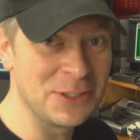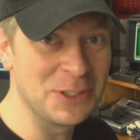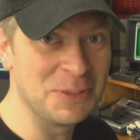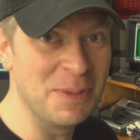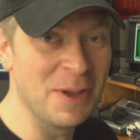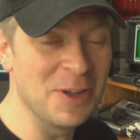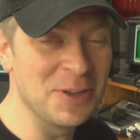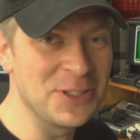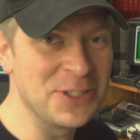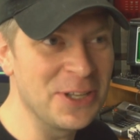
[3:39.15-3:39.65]

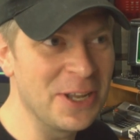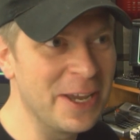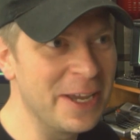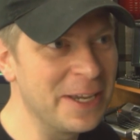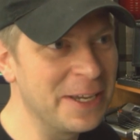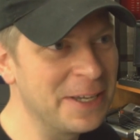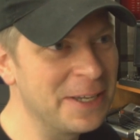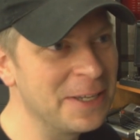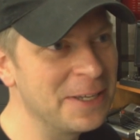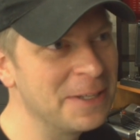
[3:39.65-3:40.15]
Smells
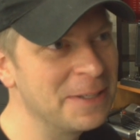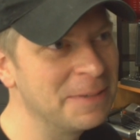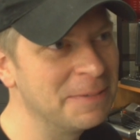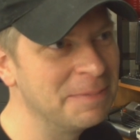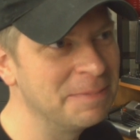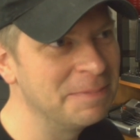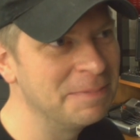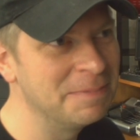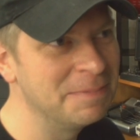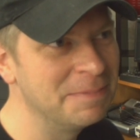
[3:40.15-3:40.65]
like
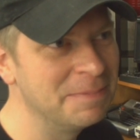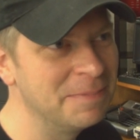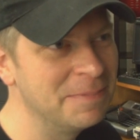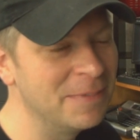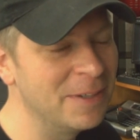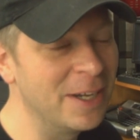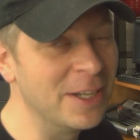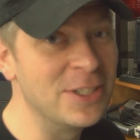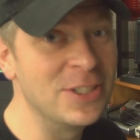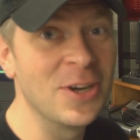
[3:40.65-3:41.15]

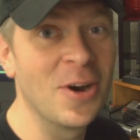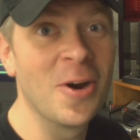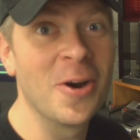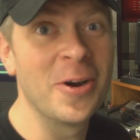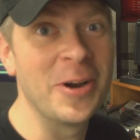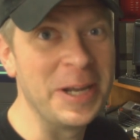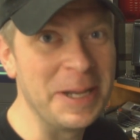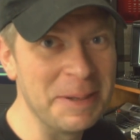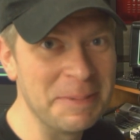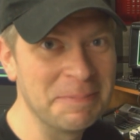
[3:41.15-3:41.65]

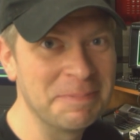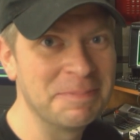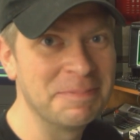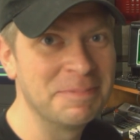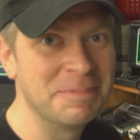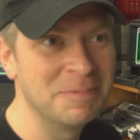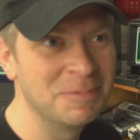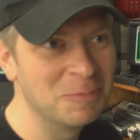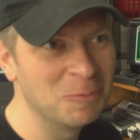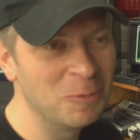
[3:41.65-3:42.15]
Atari,
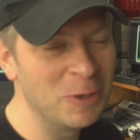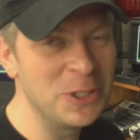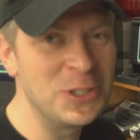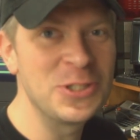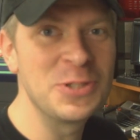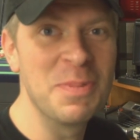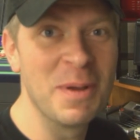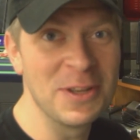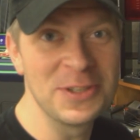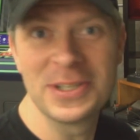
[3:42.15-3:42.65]
which
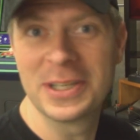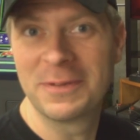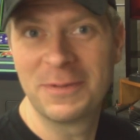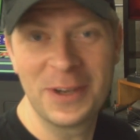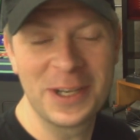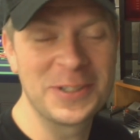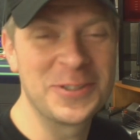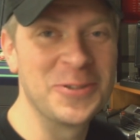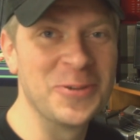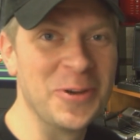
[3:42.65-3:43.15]
smells like
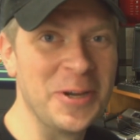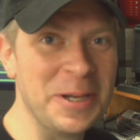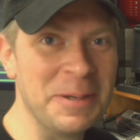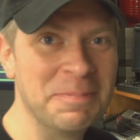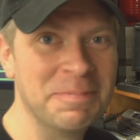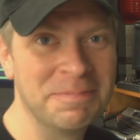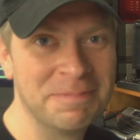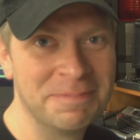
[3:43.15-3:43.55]
victory.